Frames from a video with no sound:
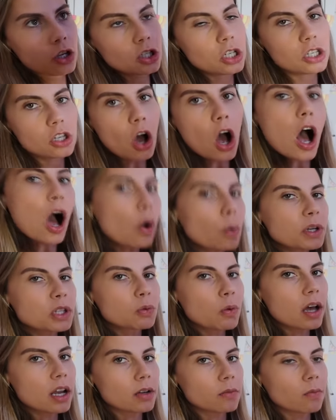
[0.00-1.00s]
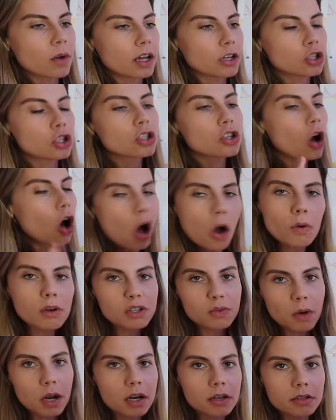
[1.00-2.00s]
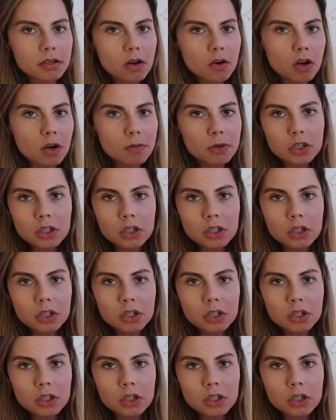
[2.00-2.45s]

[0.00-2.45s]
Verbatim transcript: She's always wanted one. She's always wanted a snow cone